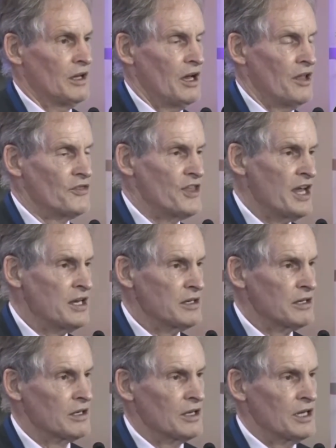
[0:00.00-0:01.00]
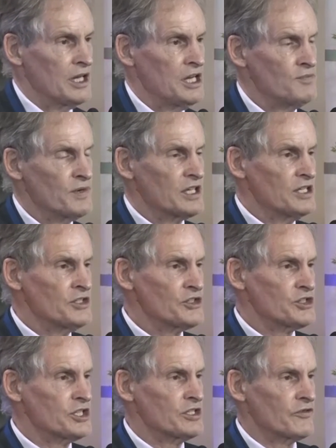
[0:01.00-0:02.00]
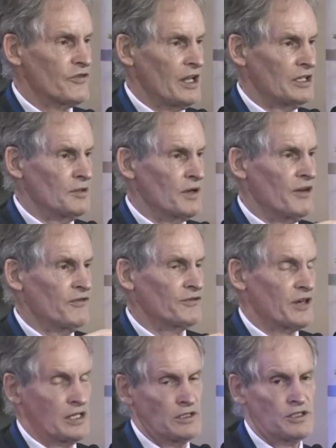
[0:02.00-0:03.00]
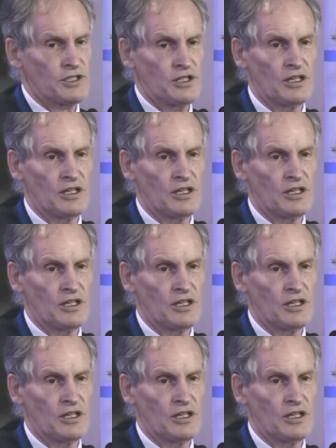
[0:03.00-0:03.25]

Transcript: And then it begins to develop a front